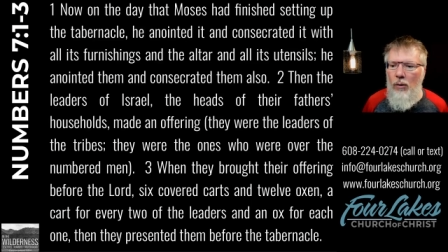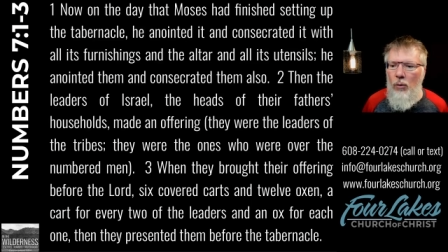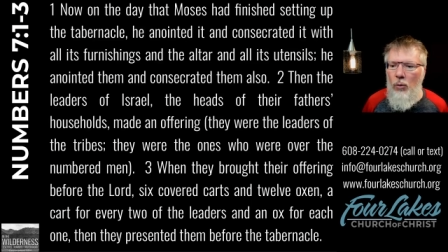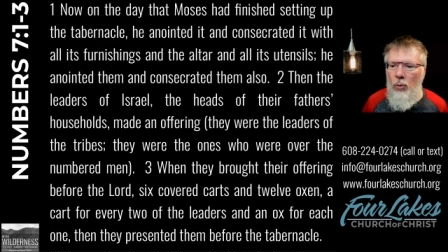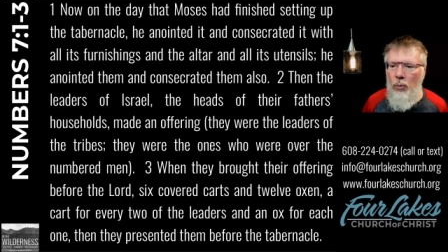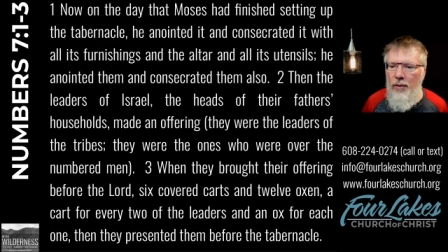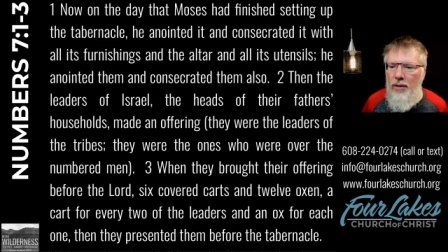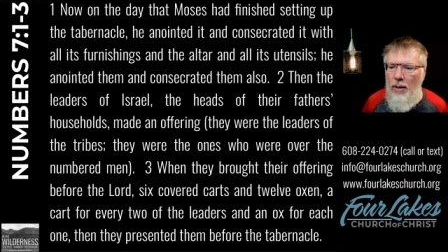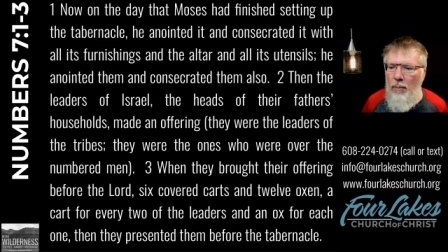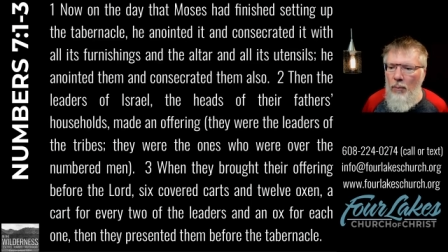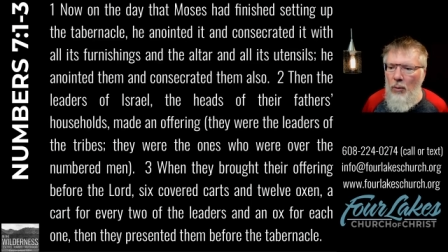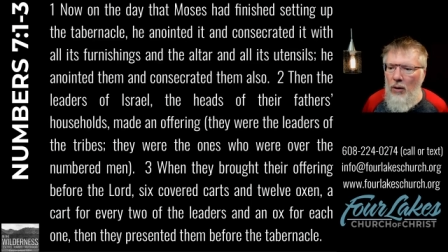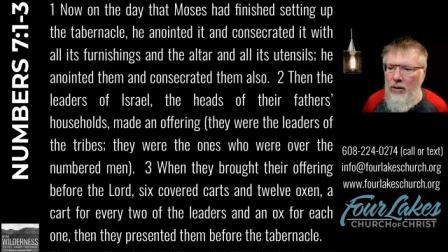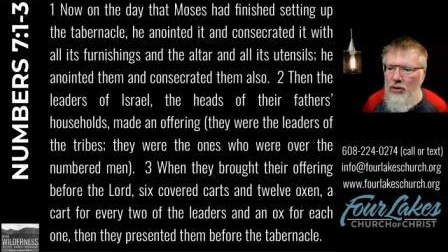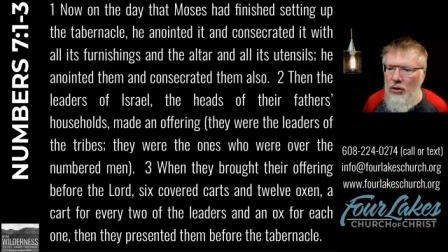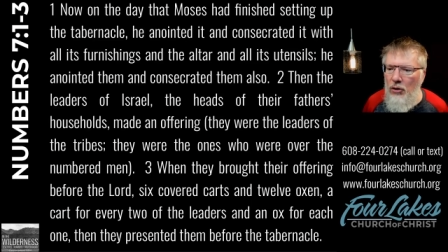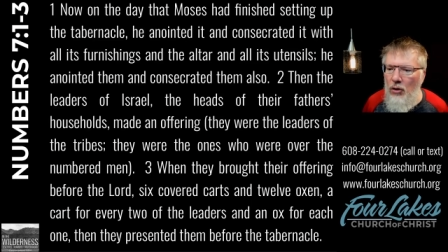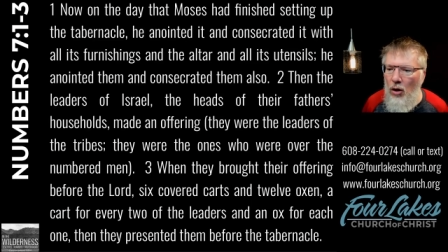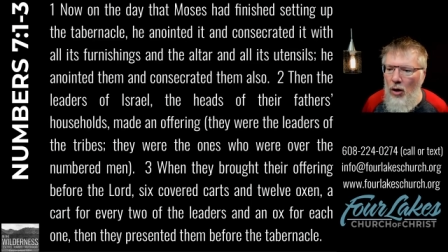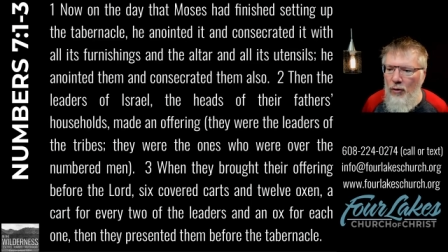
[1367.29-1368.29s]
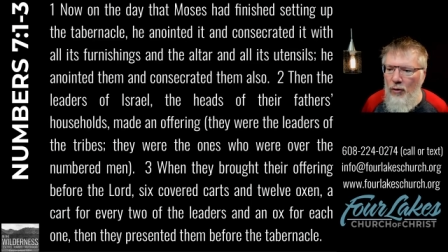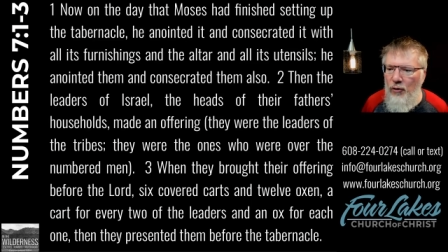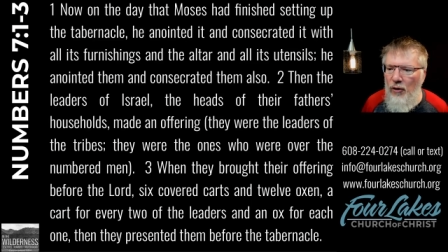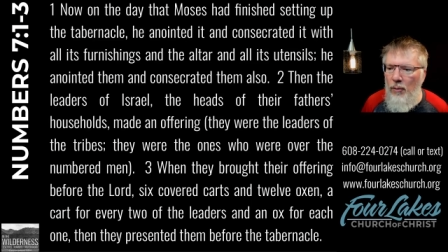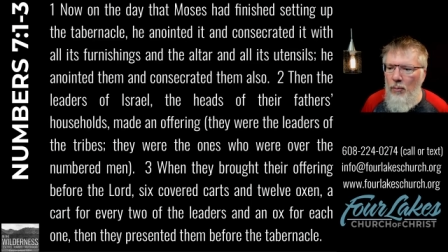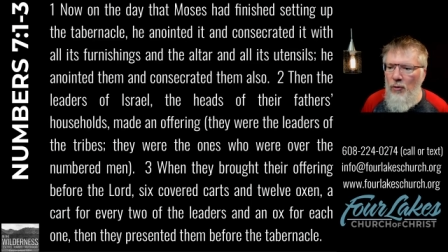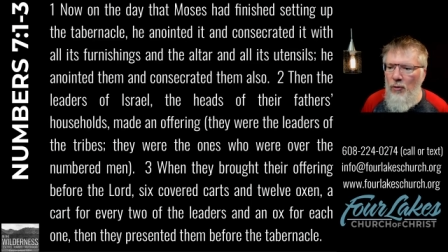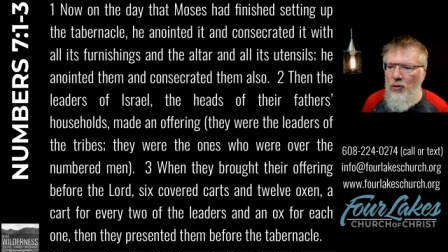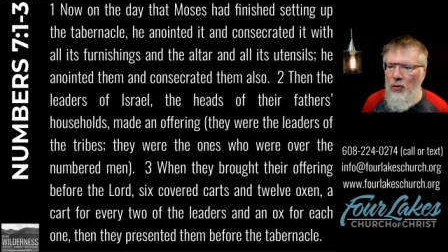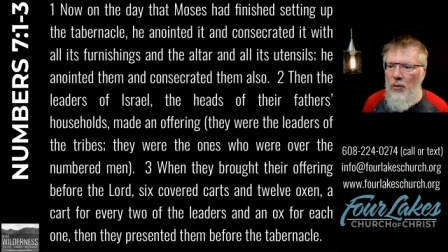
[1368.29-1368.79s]
When they brought their offering
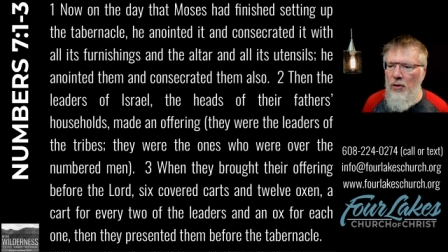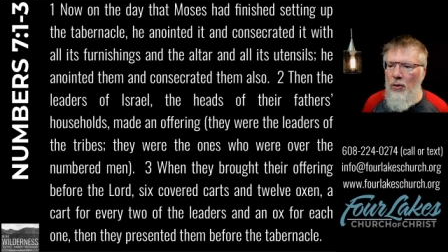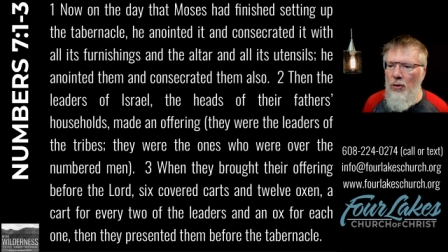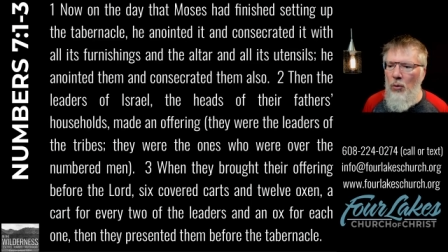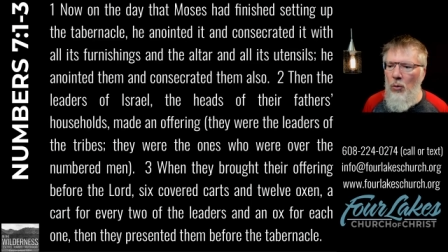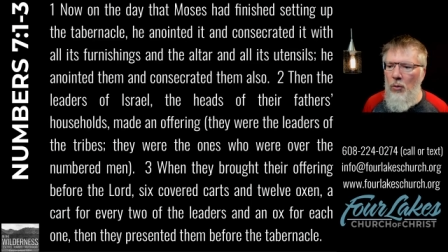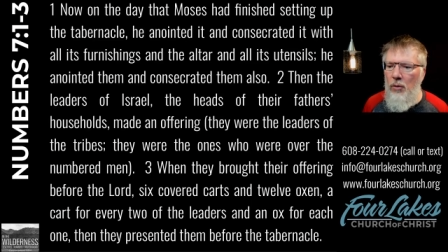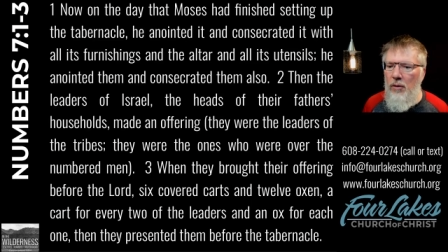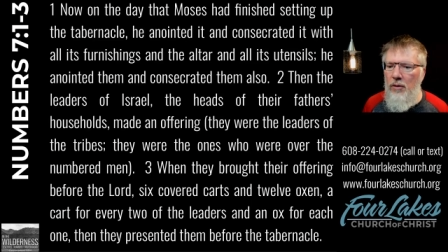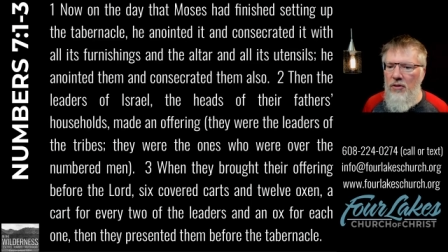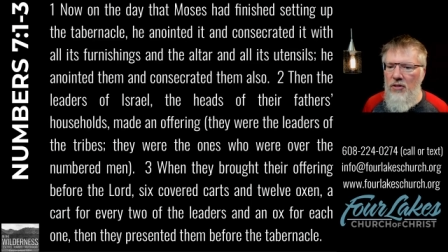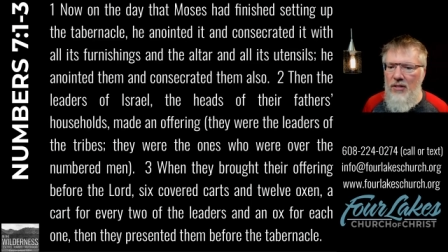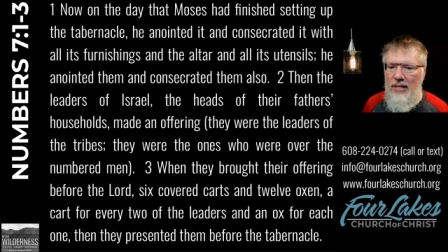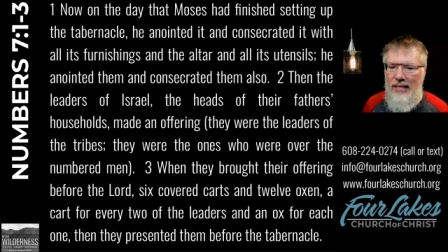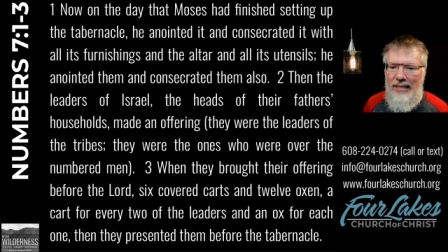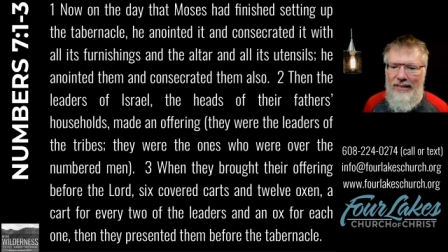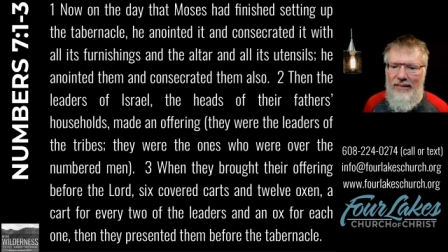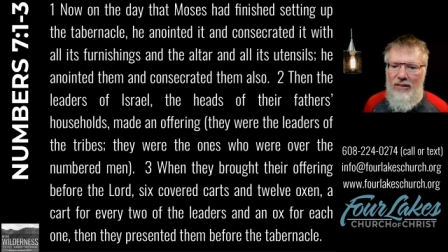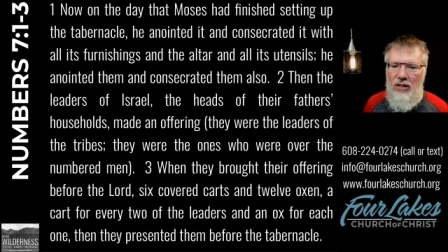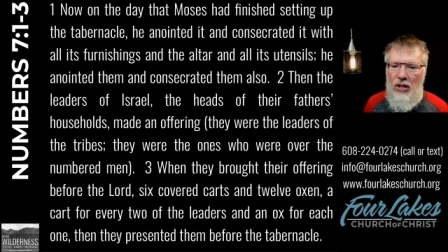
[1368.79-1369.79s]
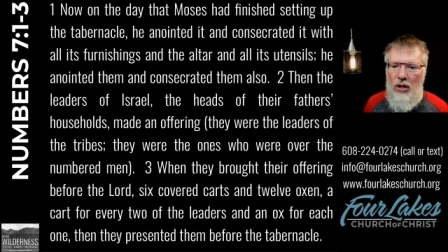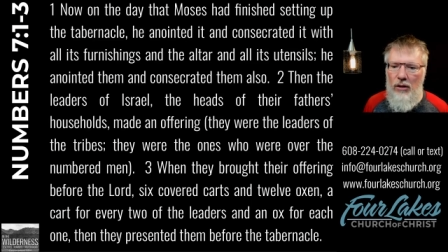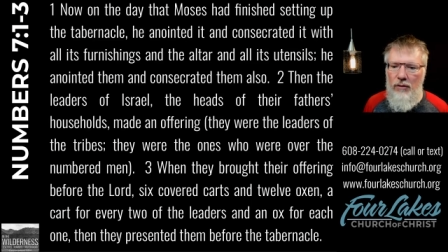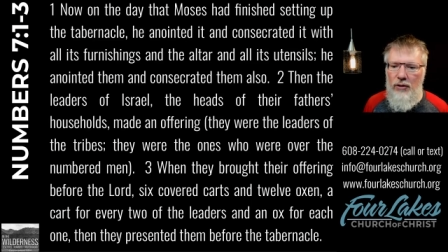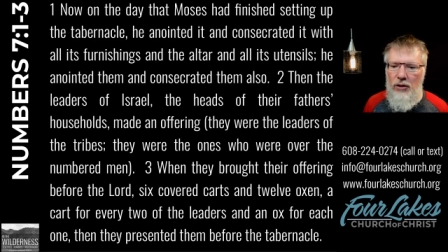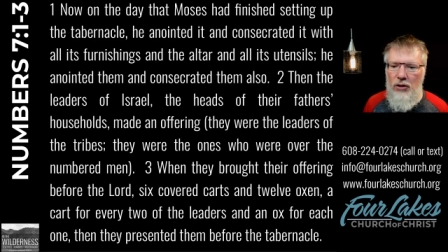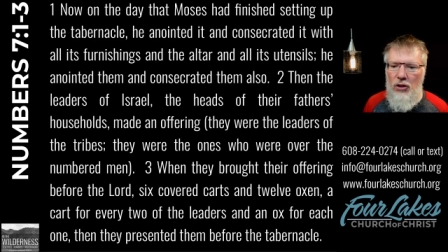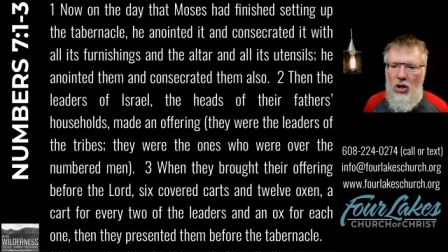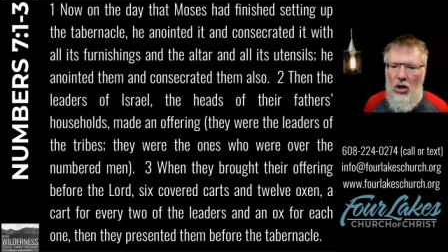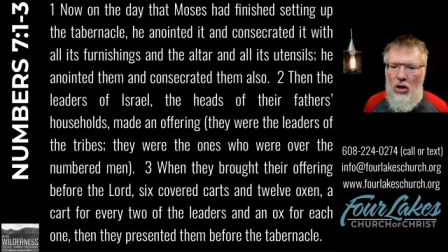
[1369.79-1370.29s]
before the Lord, six
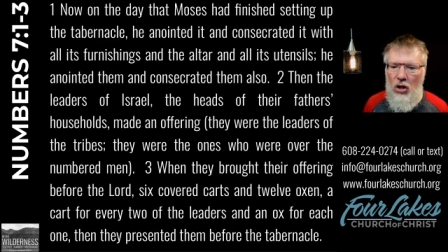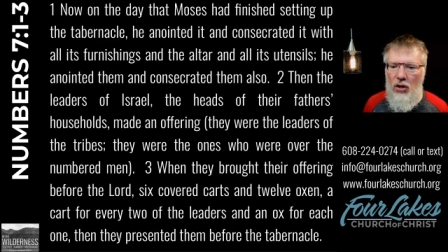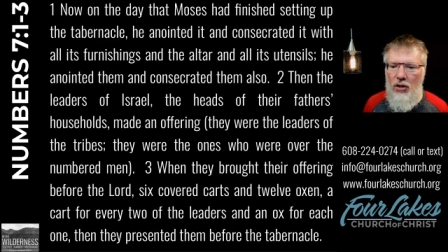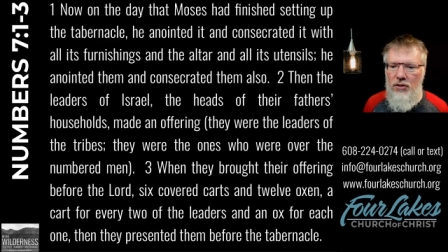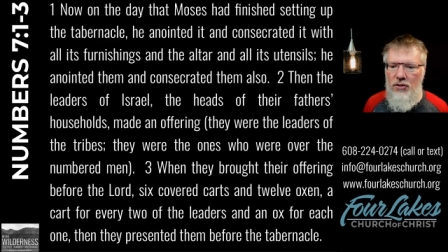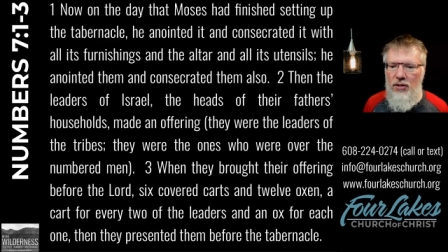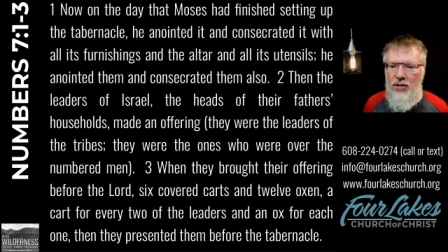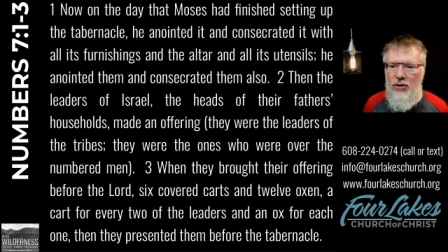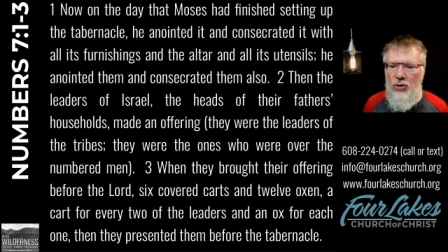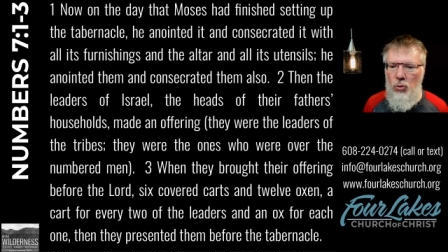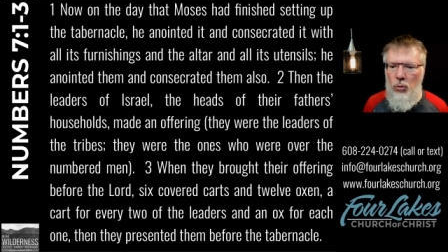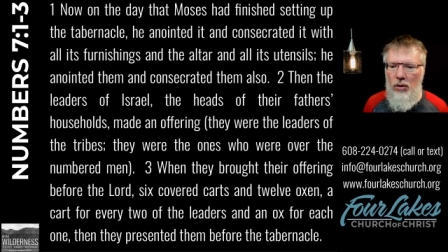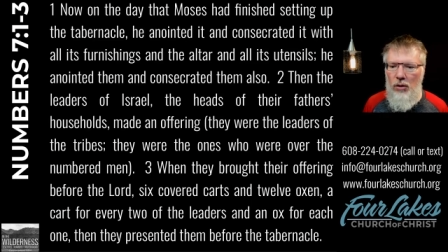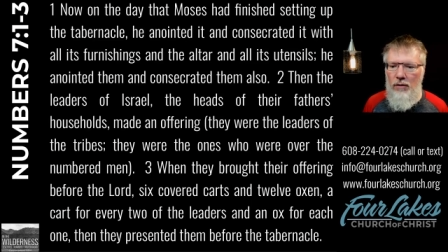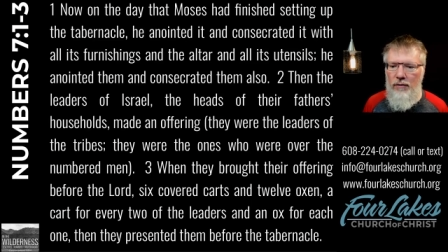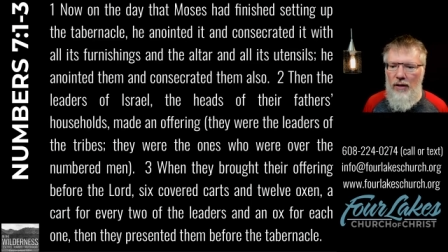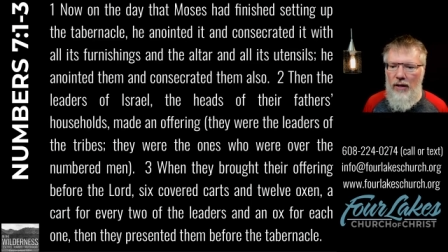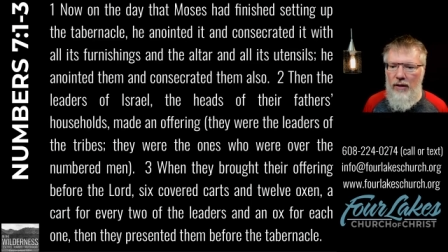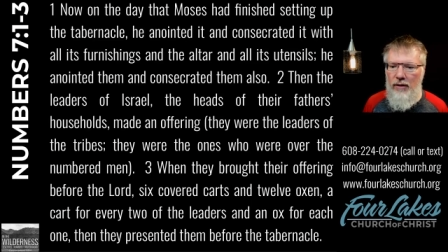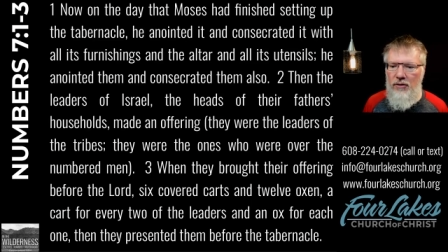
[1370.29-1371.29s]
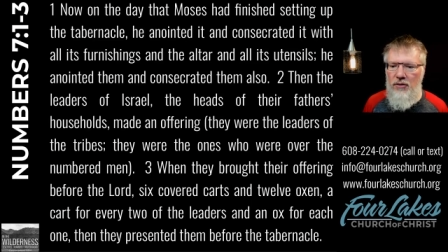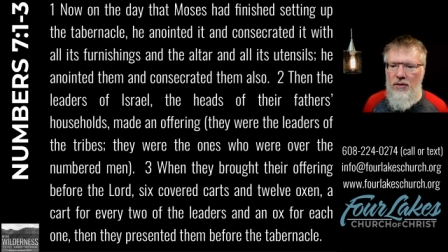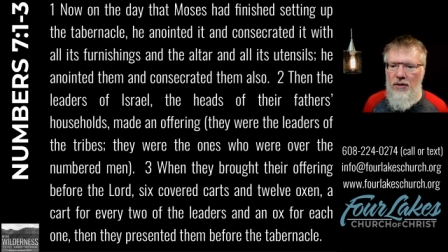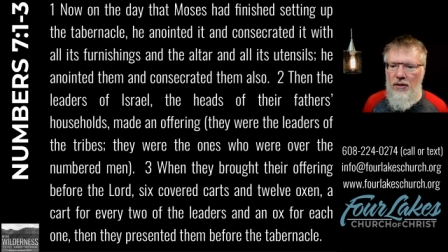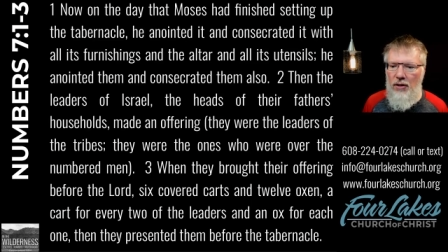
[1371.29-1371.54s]
covered carts and twelve oxen,